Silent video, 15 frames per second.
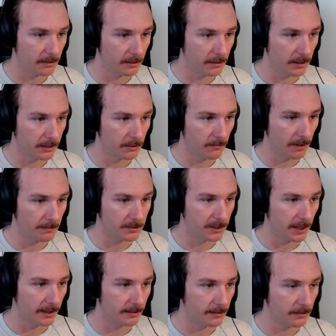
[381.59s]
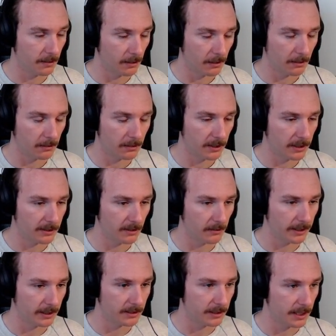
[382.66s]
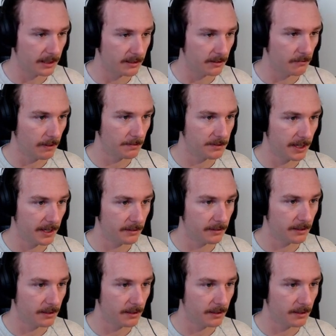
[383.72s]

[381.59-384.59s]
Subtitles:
click the website or click the link to get to the website,